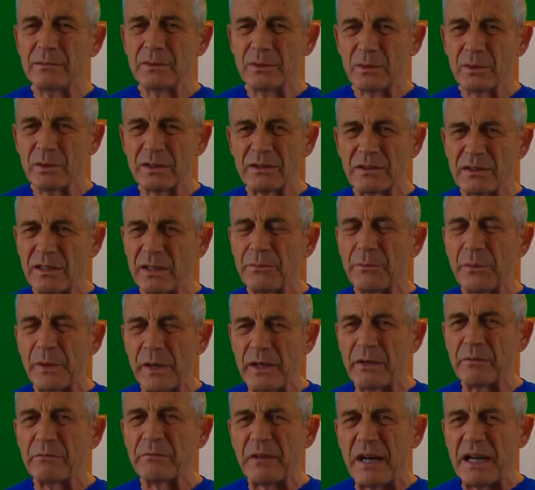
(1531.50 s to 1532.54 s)
let's see if we
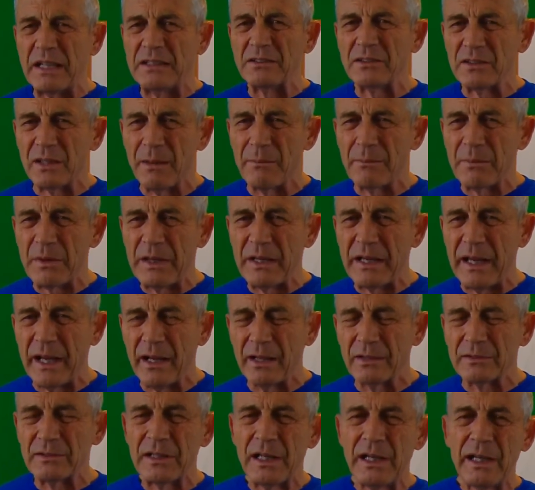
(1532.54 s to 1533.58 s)
can find something
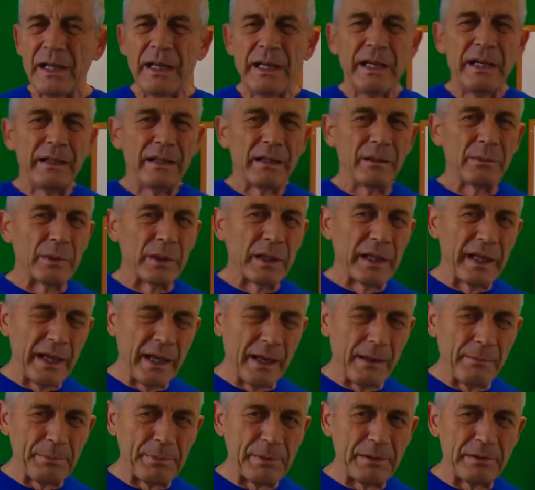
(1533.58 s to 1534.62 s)
else that will
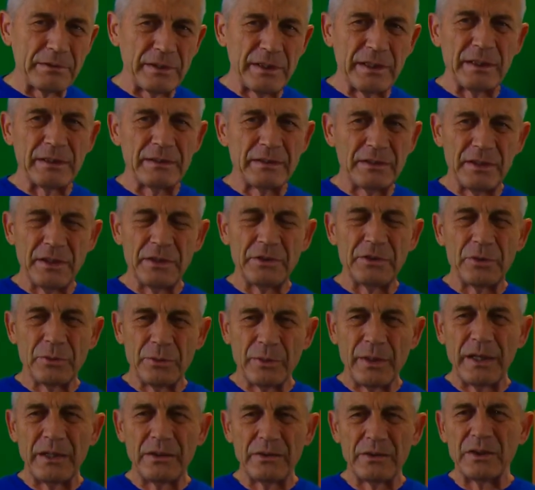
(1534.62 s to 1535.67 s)
help us in a
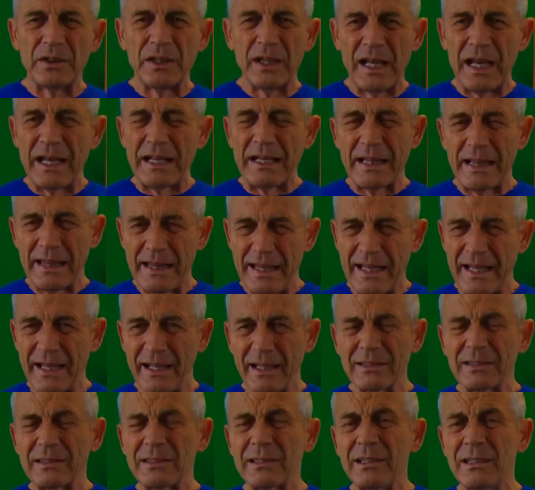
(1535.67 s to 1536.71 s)
situation like
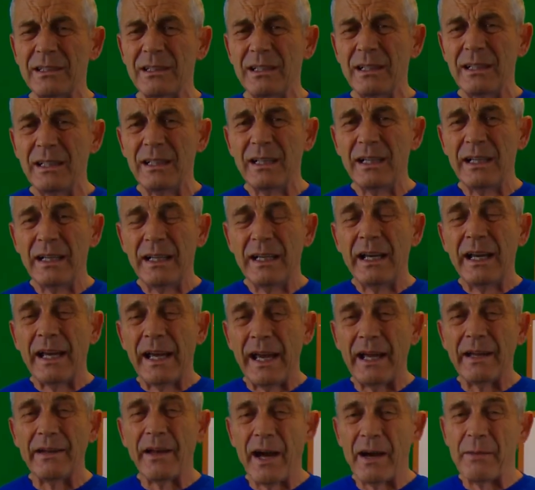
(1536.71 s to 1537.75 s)
this
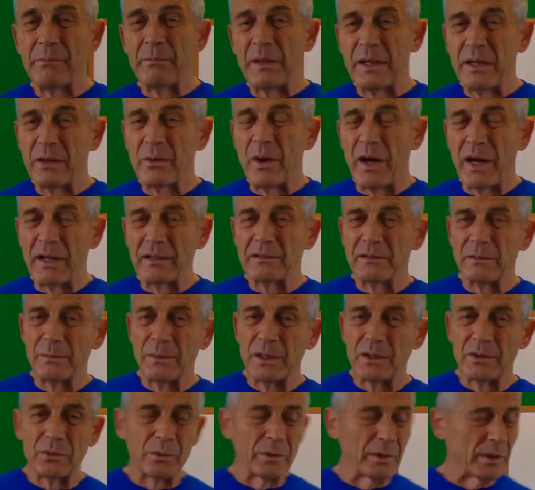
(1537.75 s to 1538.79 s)
and not be quite so
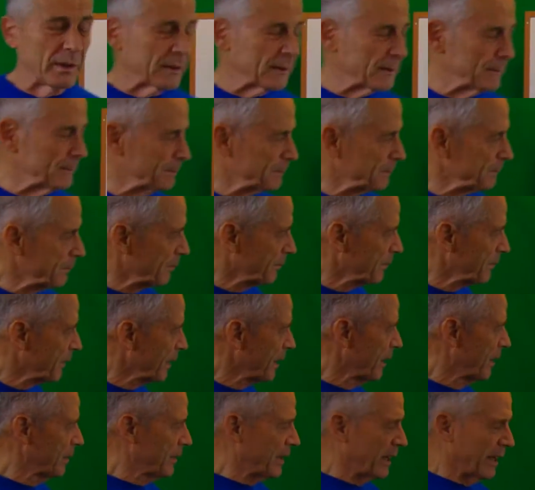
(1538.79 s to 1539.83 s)
much work.
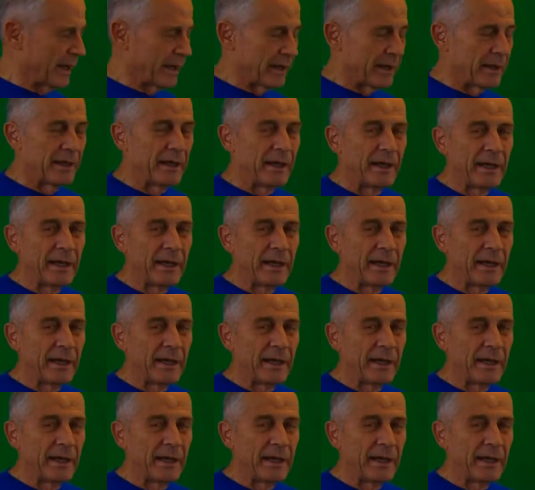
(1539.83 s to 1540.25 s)
Okay,